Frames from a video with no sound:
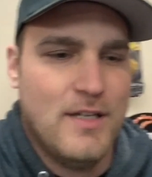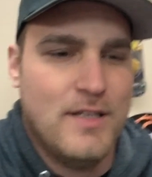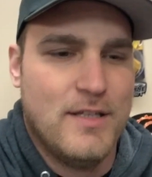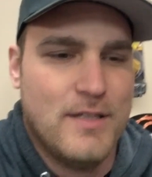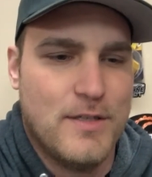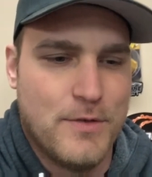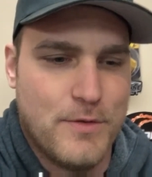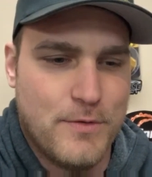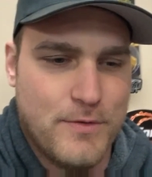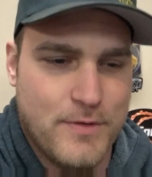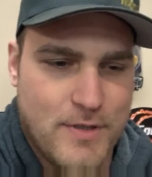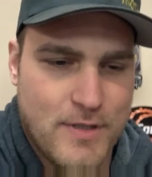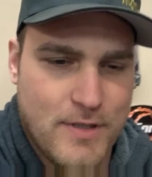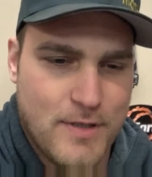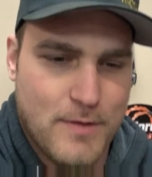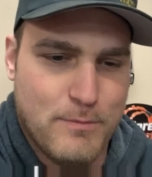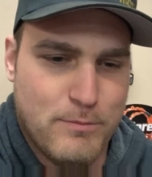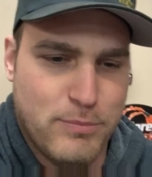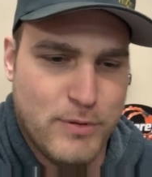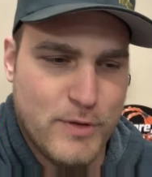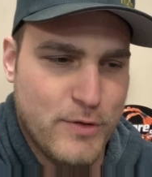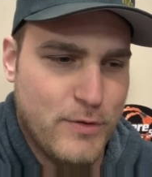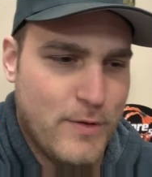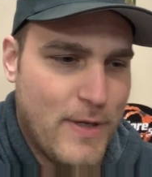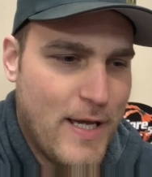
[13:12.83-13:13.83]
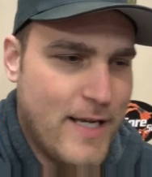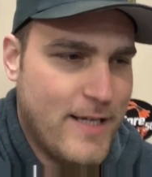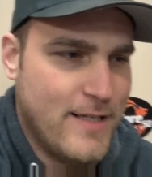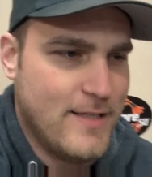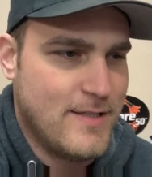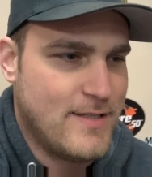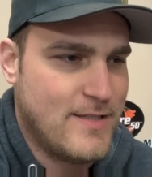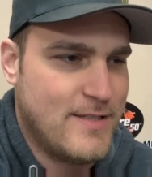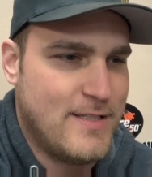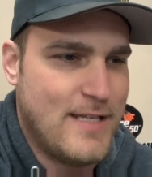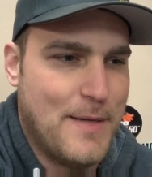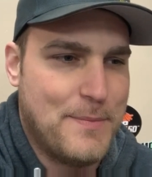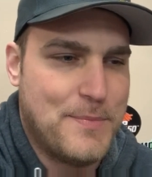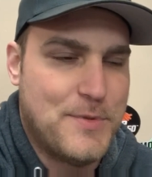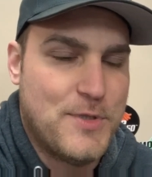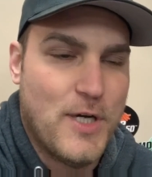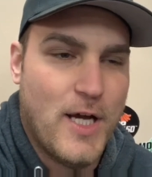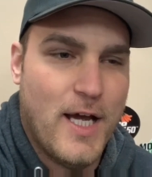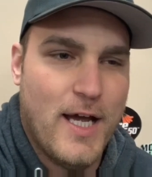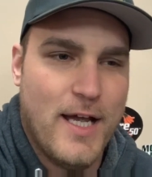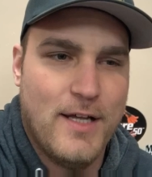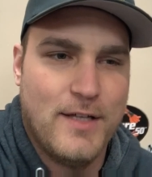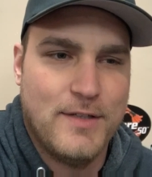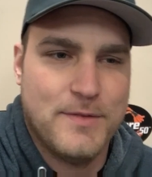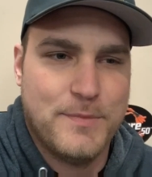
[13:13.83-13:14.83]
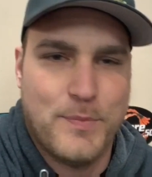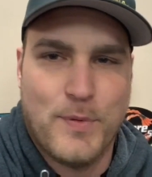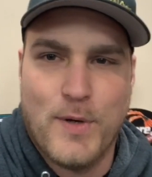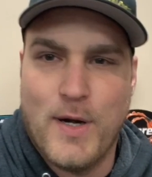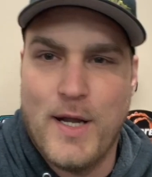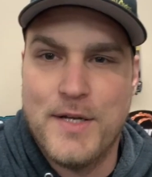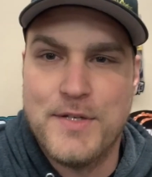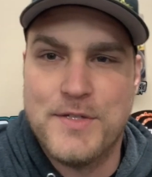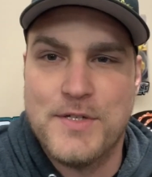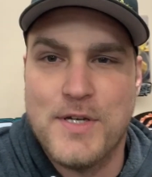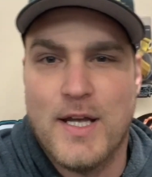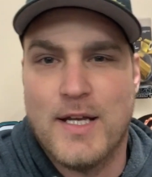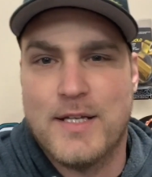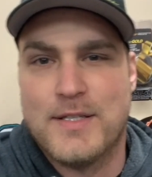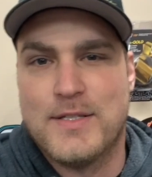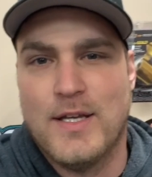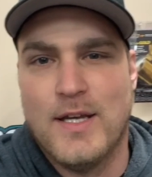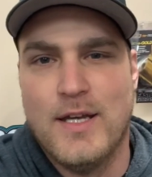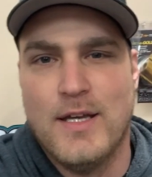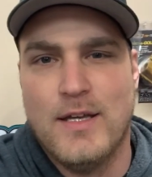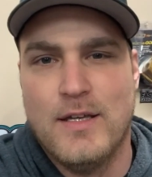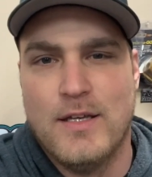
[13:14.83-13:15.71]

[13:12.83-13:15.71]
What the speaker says: the blue-headed stepchild project,